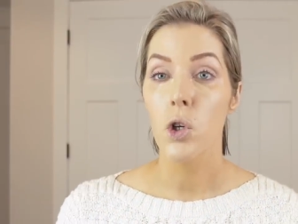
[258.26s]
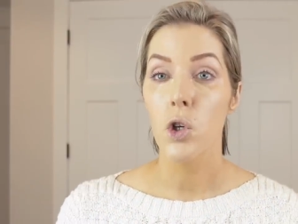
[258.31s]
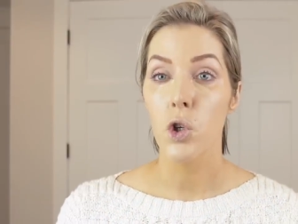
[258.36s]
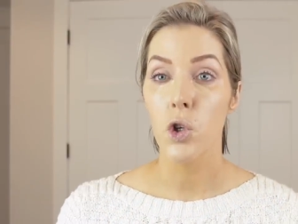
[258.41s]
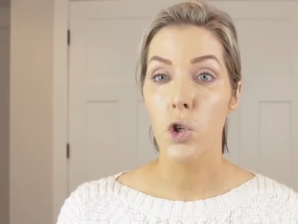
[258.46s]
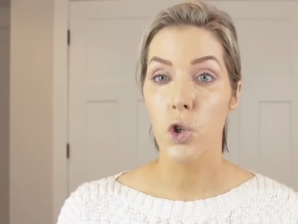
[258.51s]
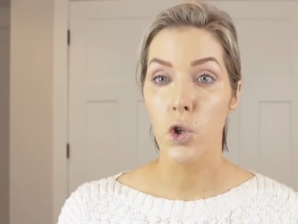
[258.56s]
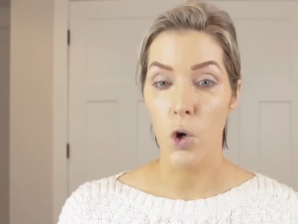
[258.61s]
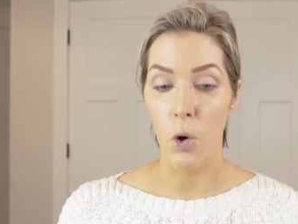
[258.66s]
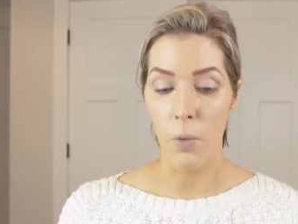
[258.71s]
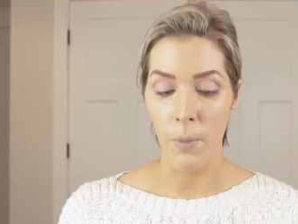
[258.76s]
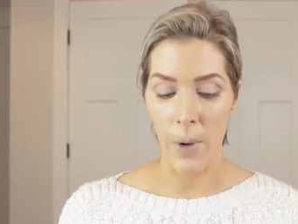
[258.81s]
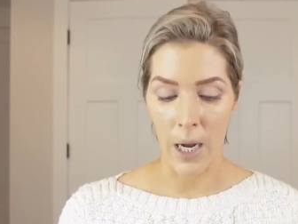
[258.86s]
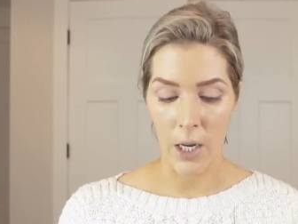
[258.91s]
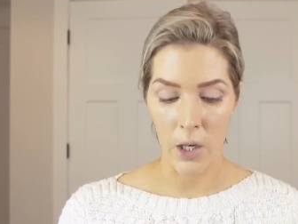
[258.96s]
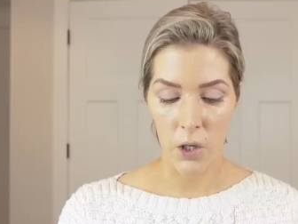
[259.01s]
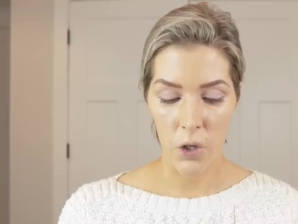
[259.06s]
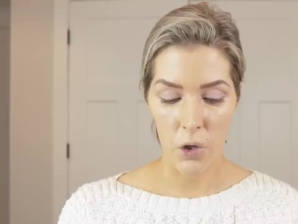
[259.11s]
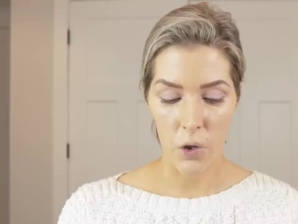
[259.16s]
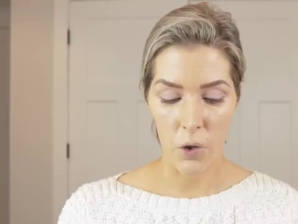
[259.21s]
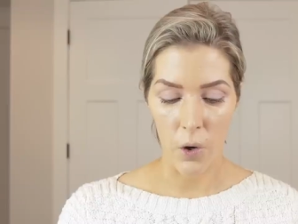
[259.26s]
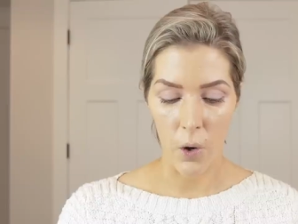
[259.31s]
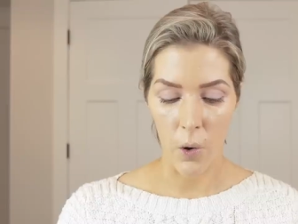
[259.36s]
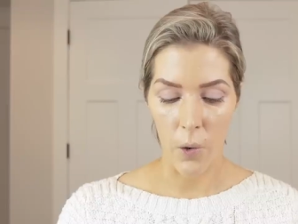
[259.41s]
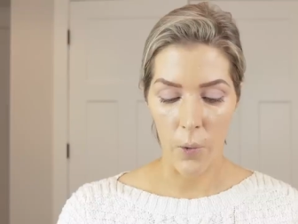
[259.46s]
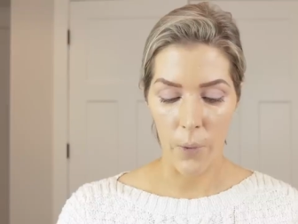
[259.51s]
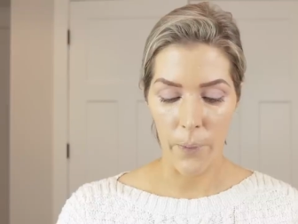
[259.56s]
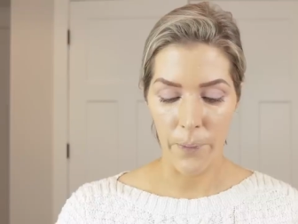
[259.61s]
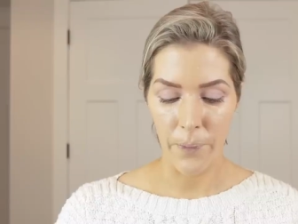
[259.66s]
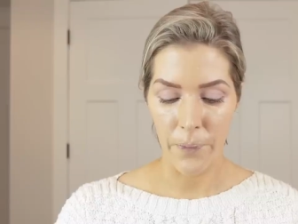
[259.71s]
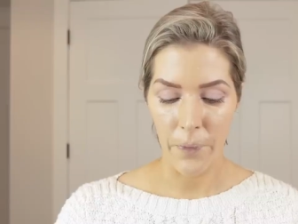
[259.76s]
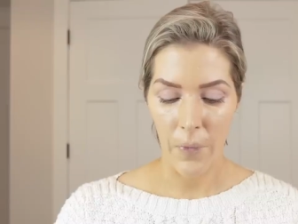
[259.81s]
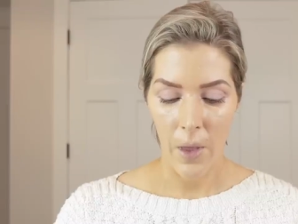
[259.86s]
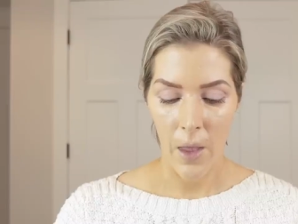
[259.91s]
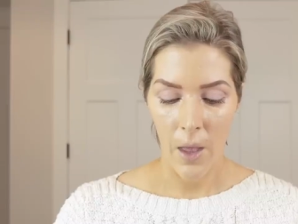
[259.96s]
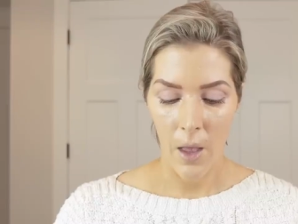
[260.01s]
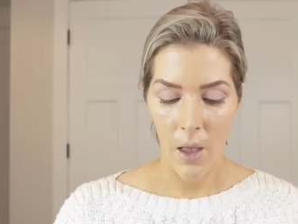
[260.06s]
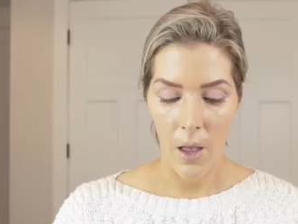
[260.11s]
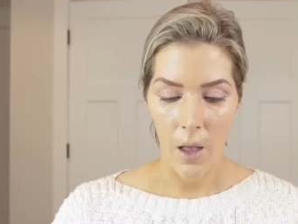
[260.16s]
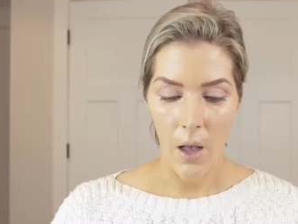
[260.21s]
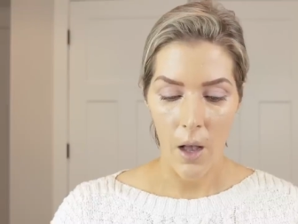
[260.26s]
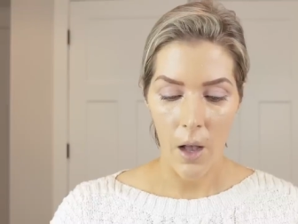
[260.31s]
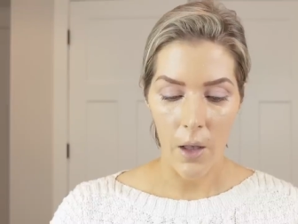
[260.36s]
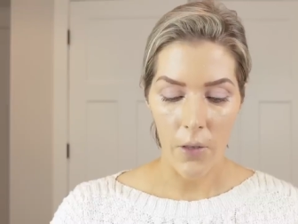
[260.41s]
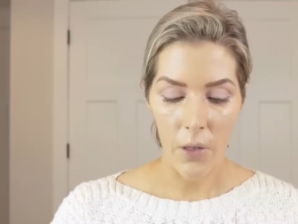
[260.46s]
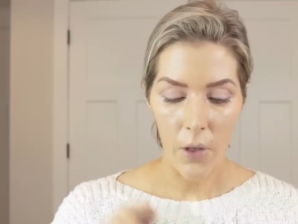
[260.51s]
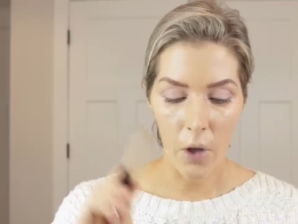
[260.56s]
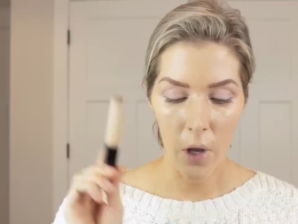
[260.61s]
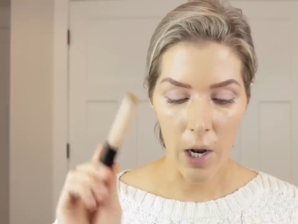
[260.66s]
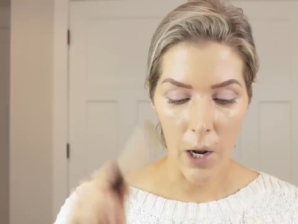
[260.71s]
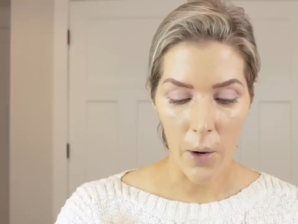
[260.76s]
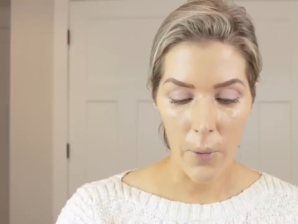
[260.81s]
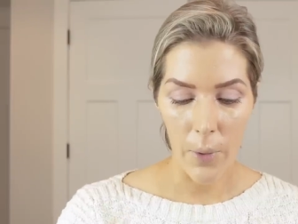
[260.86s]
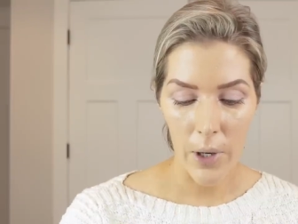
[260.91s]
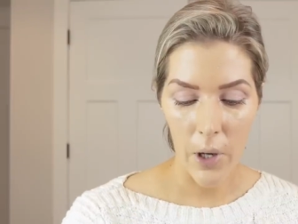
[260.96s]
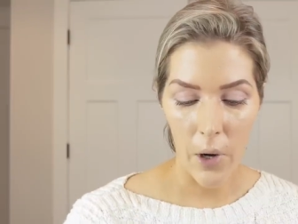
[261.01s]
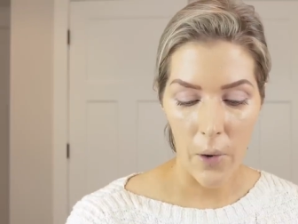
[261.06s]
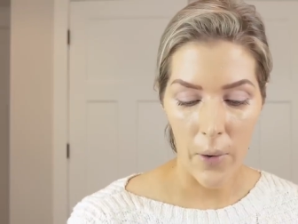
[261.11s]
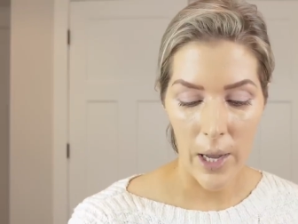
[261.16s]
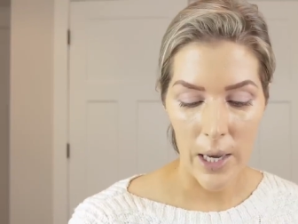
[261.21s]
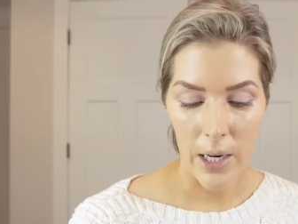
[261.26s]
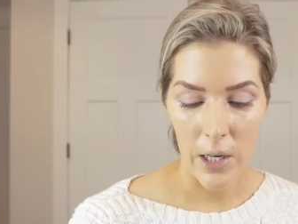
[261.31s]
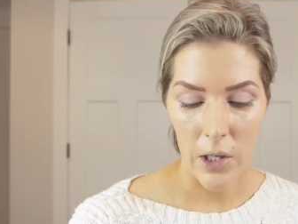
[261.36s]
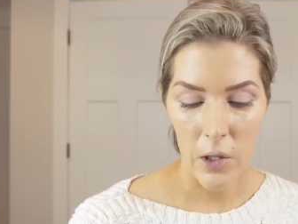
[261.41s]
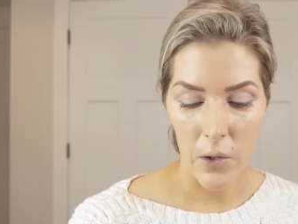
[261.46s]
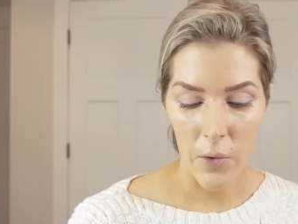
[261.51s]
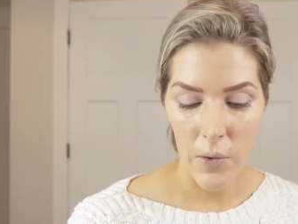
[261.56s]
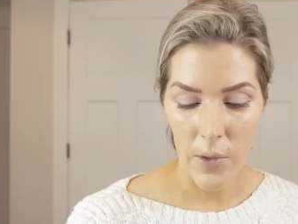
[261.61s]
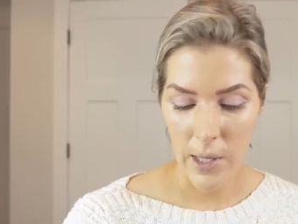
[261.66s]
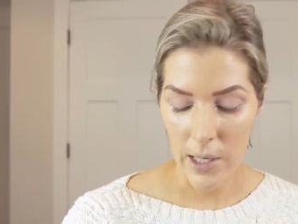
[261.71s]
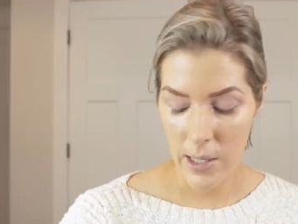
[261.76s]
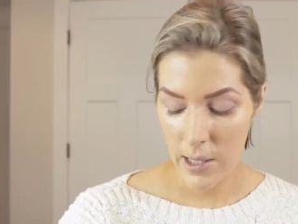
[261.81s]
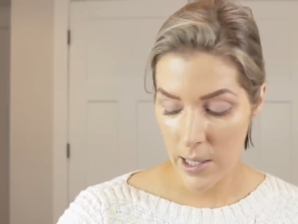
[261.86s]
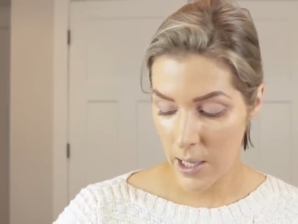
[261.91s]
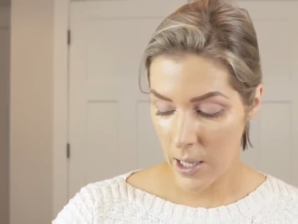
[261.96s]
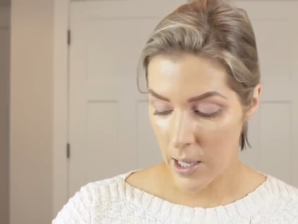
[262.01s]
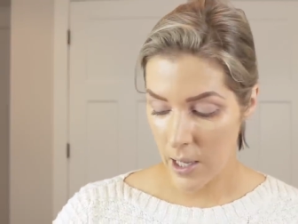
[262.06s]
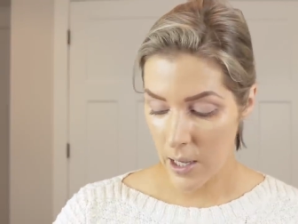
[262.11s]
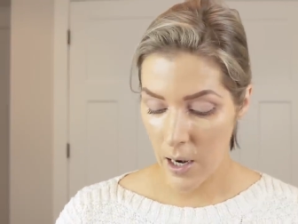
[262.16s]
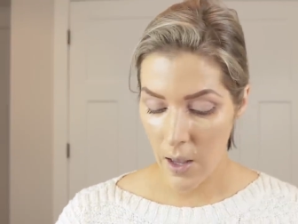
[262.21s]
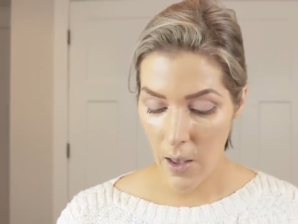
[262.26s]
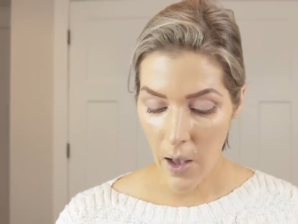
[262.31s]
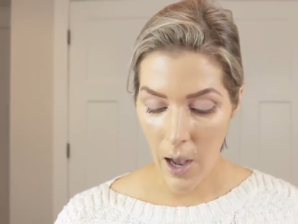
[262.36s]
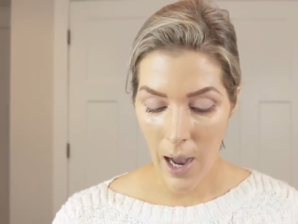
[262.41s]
so much. So I thought I would go ahead and use this again.